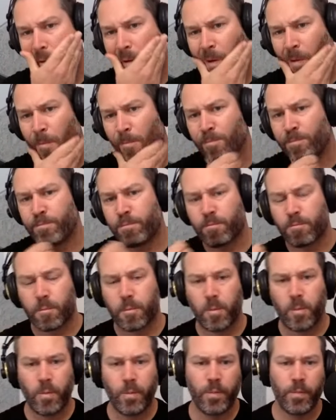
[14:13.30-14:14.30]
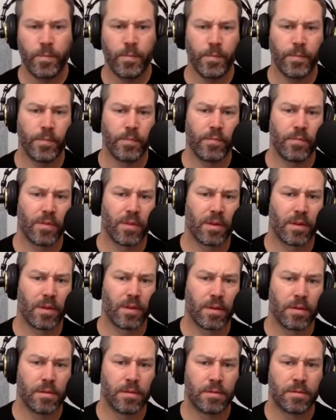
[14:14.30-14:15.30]

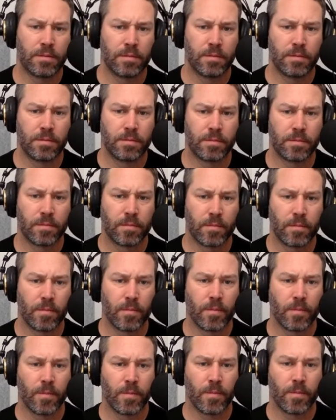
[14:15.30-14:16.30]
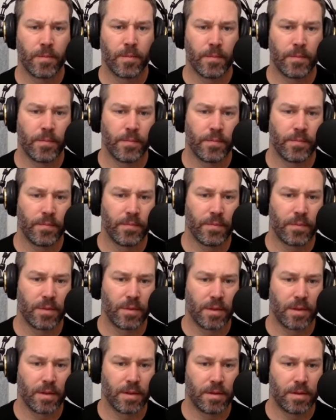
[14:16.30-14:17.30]

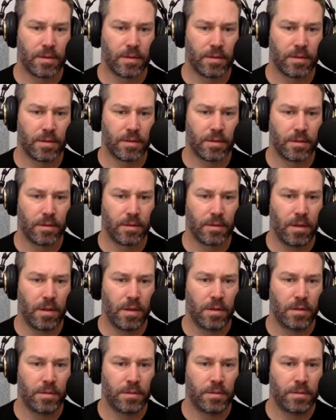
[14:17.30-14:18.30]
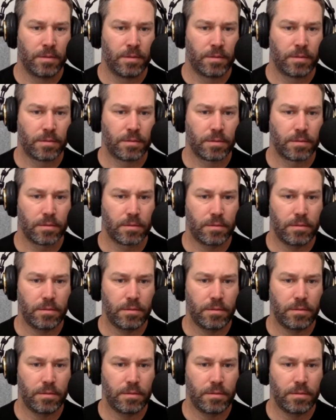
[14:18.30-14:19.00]
The person shown says nothing.